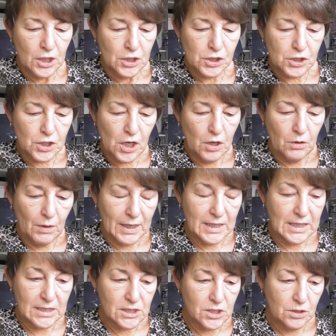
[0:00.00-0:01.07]
So I
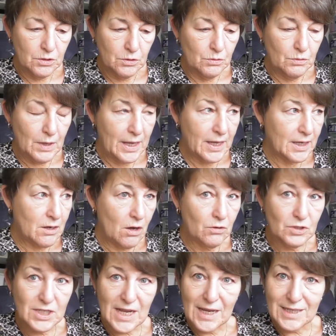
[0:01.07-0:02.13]
need to
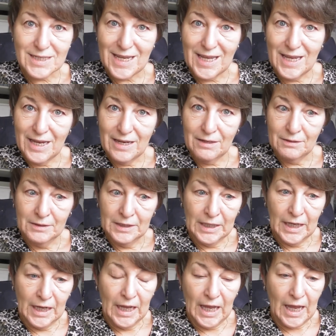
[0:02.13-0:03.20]
contact her
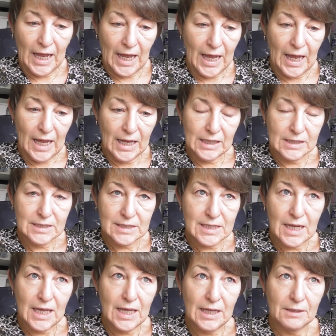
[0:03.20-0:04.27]
and
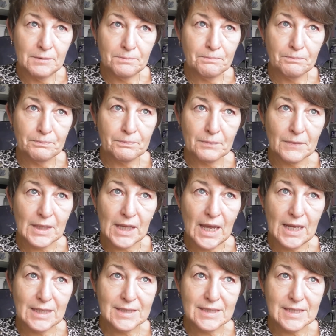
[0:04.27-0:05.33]

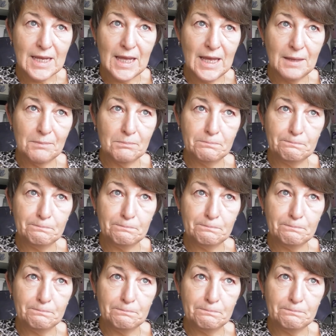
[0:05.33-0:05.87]
get her